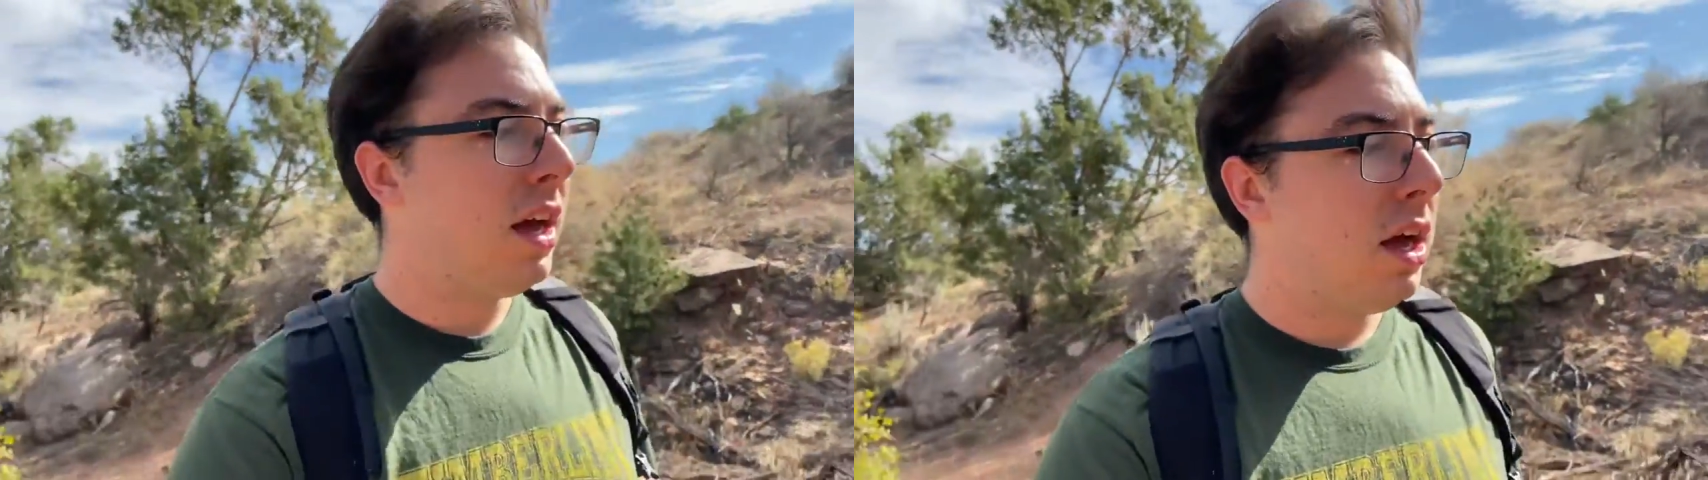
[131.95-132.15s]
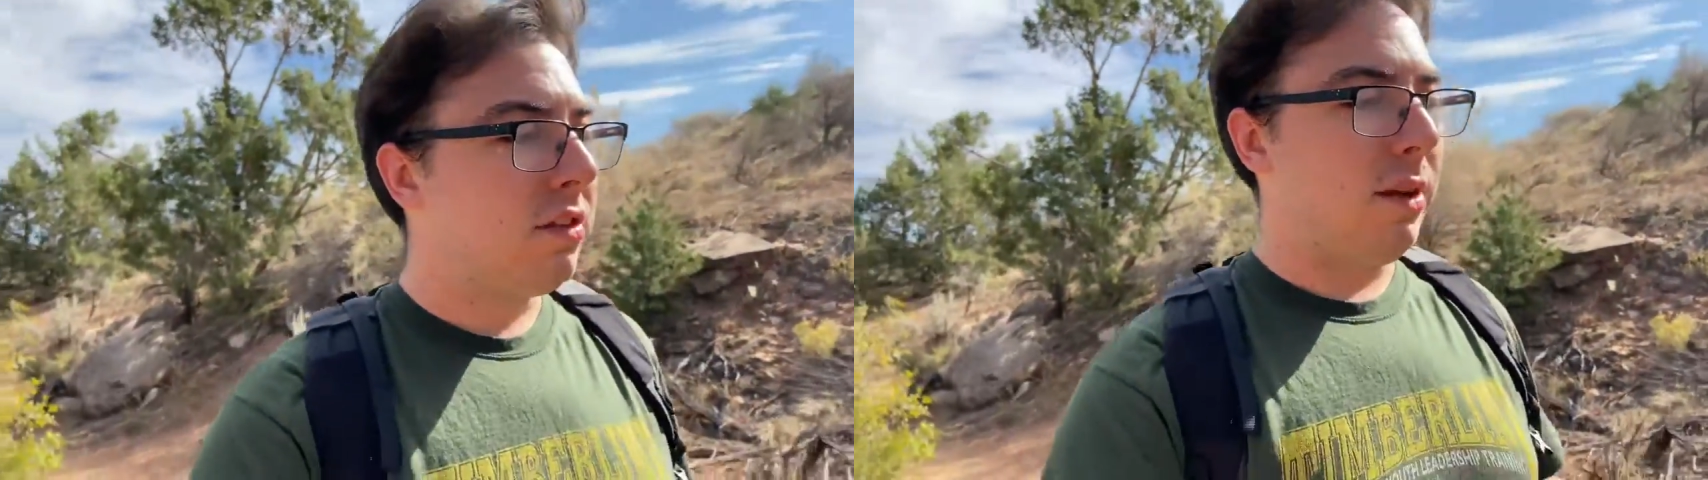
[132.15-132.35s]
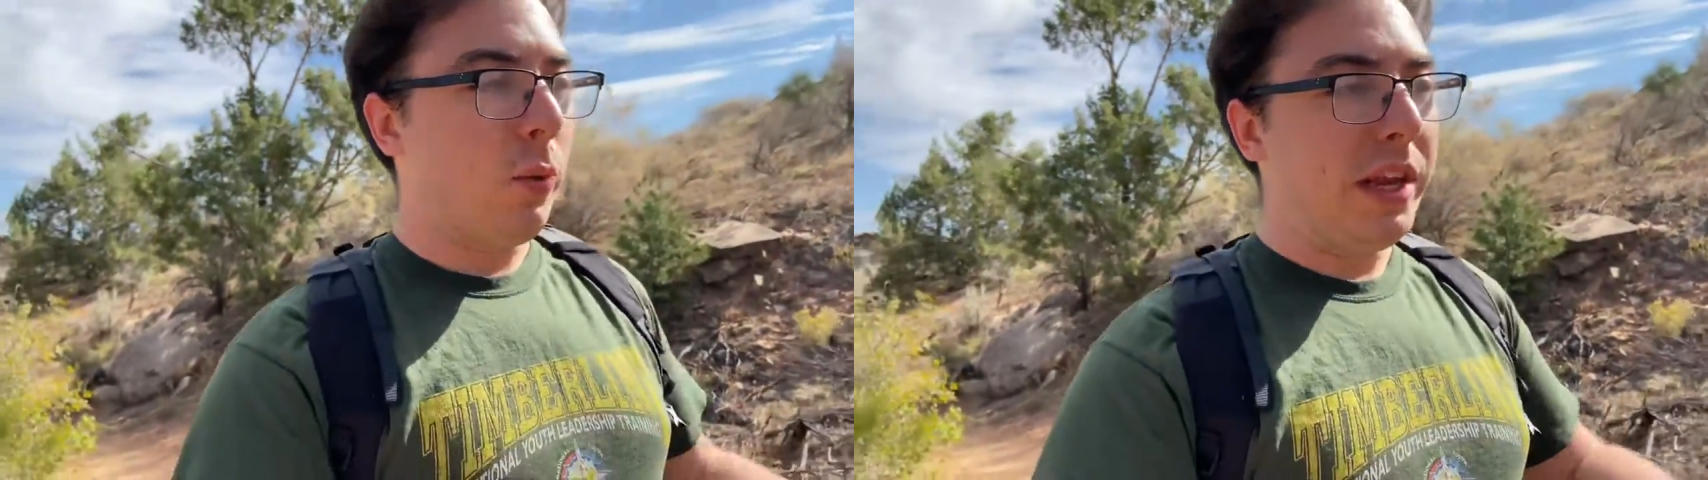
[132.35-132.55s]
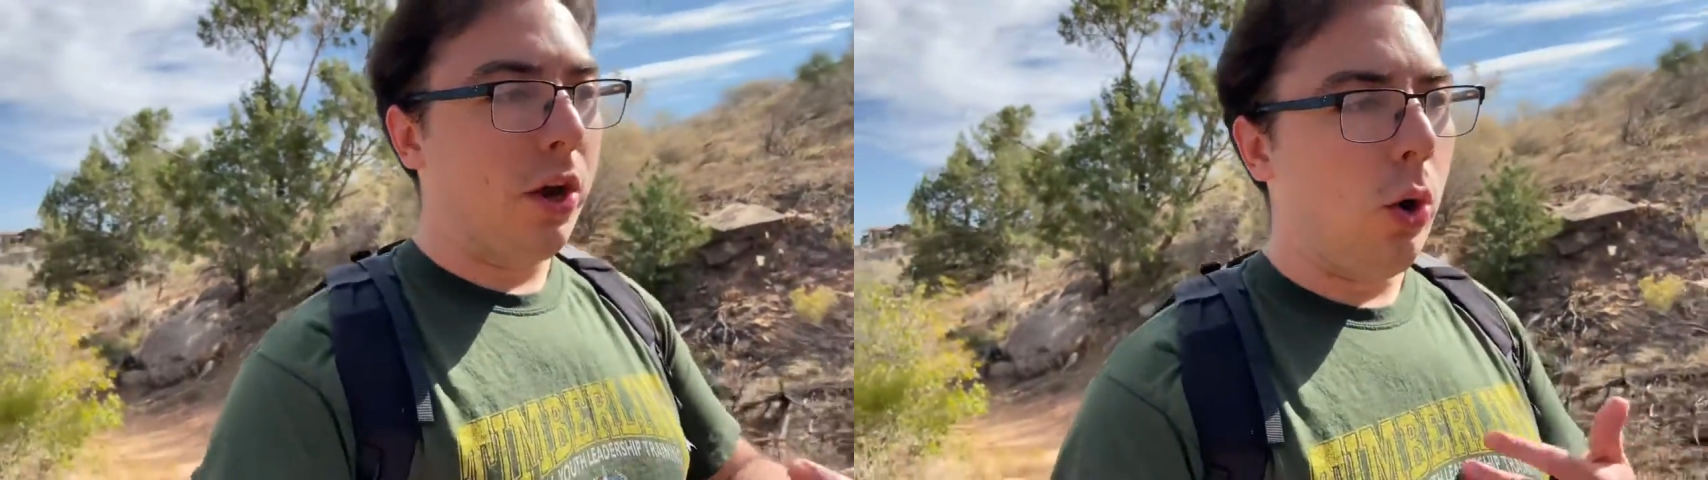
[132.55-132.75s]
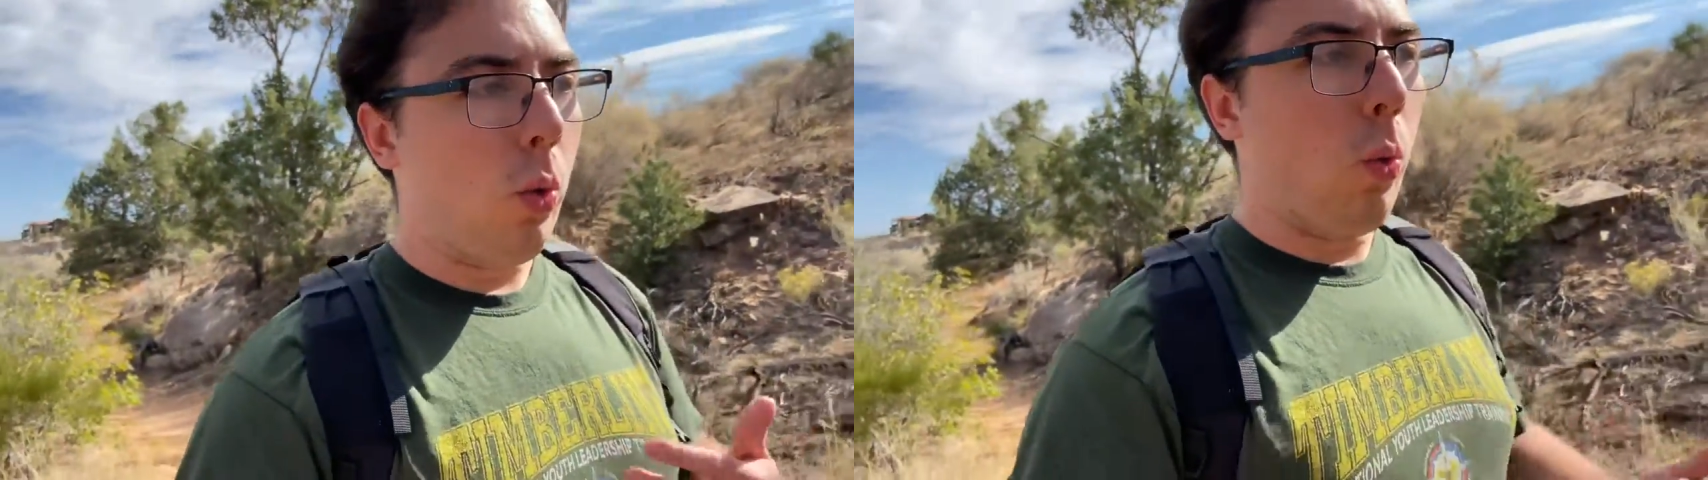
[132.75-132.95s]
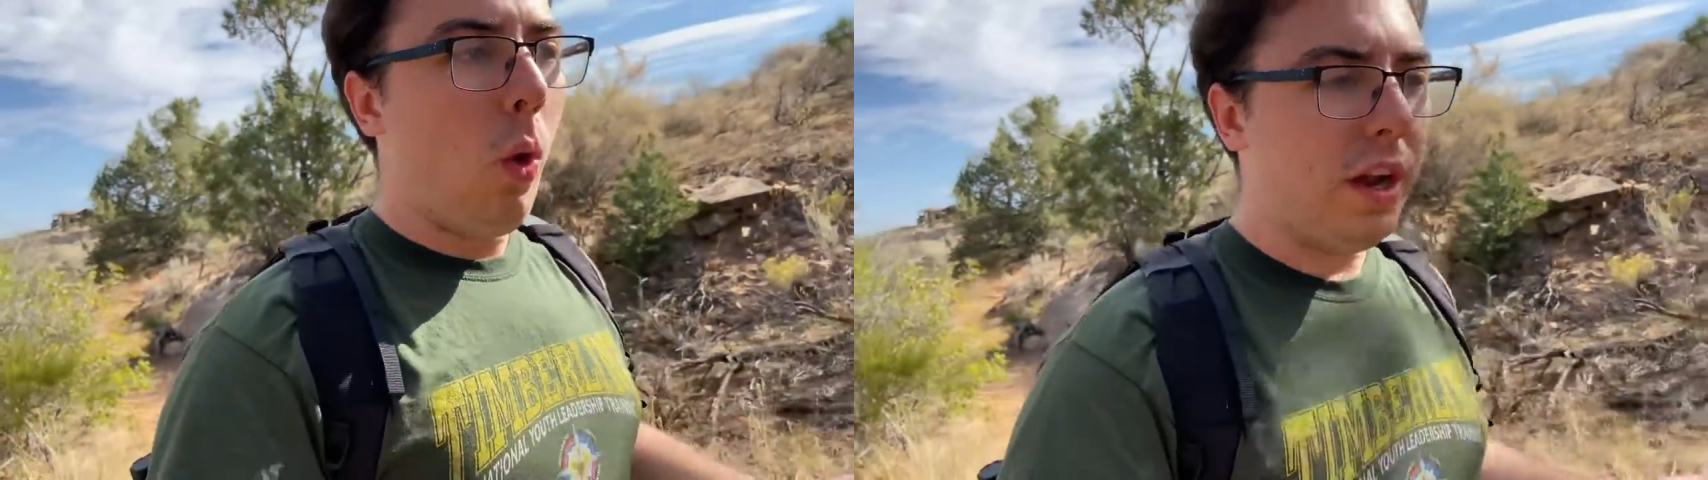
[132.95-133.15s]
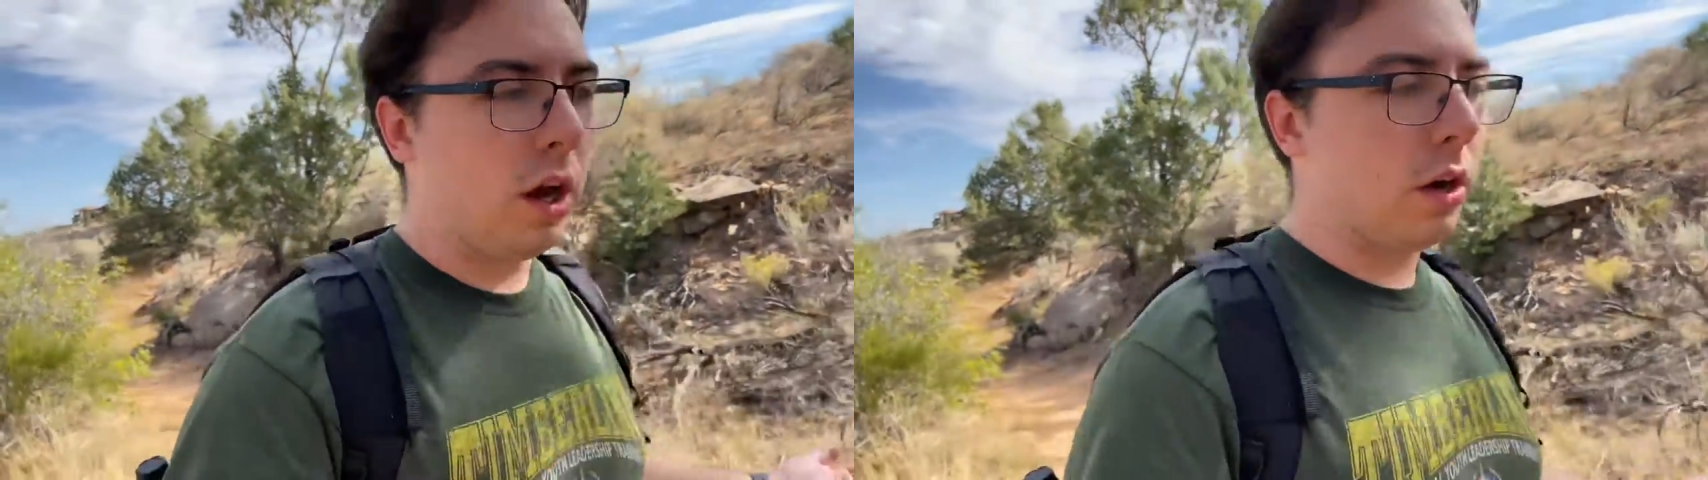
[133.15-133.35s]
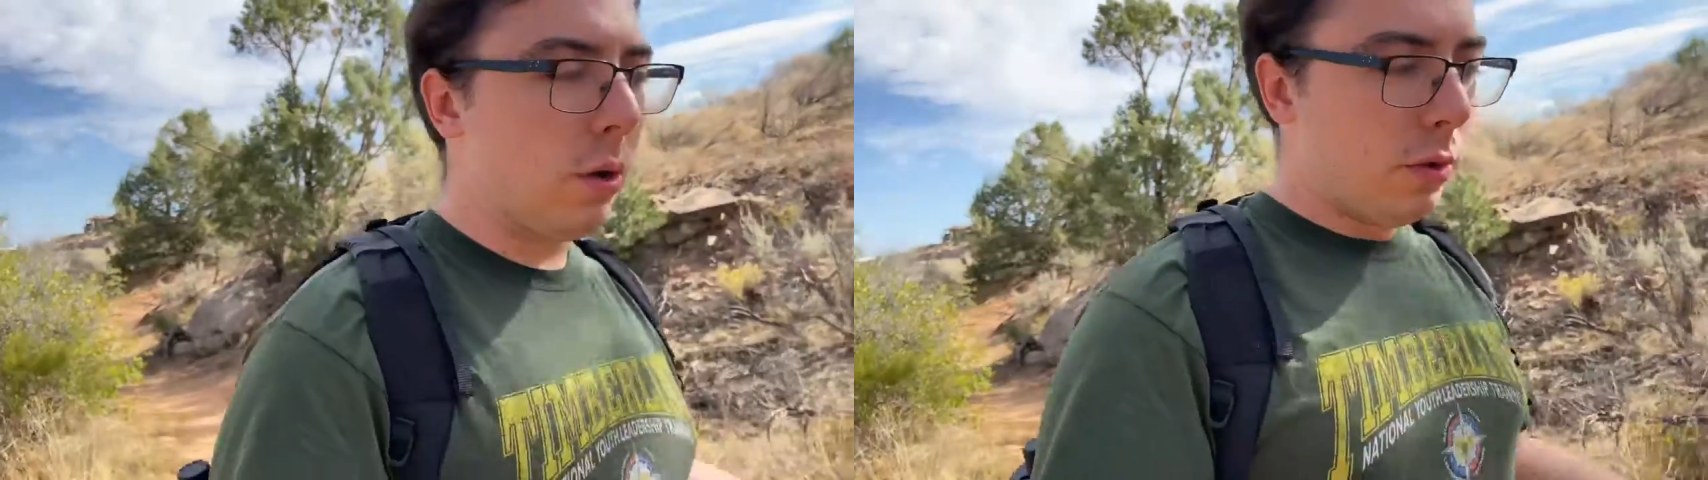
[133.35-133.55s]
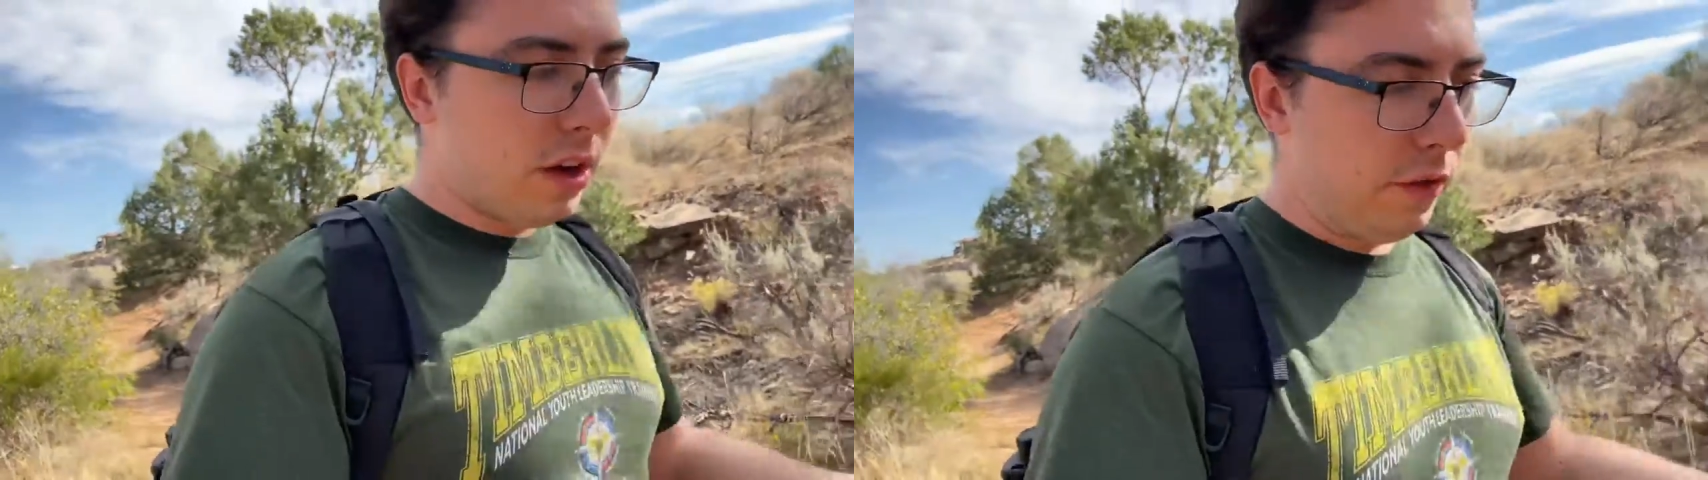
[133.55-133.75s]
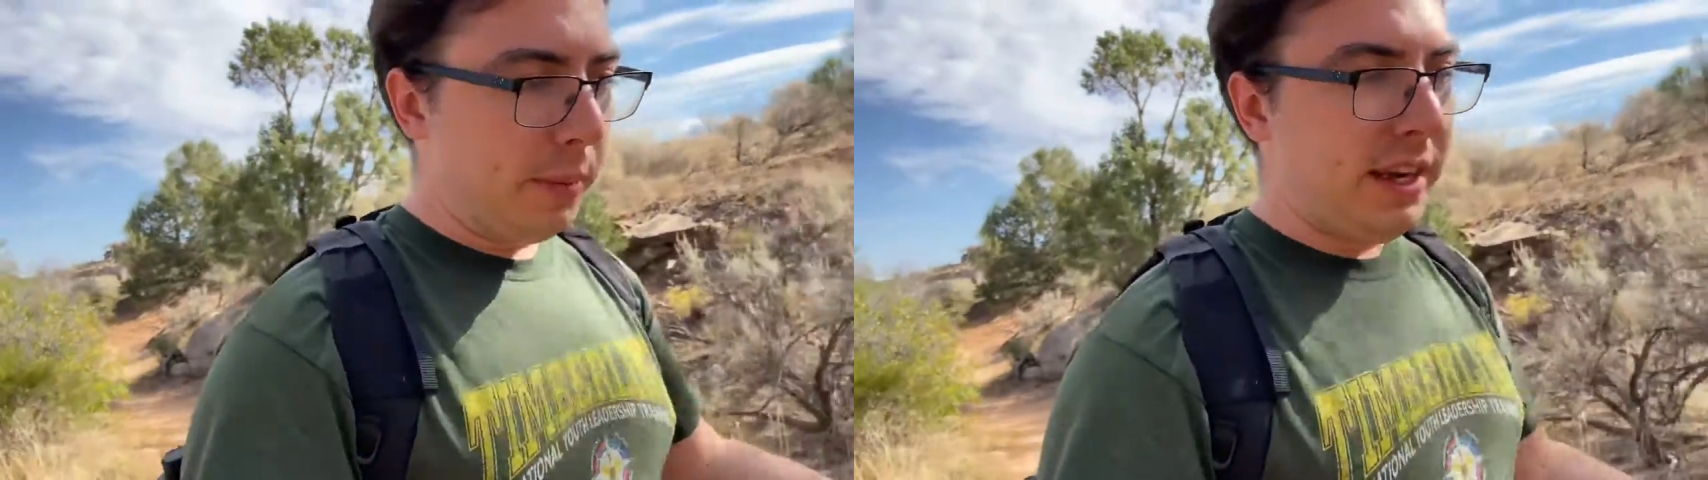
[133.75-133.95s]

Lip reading: so that we know what our own government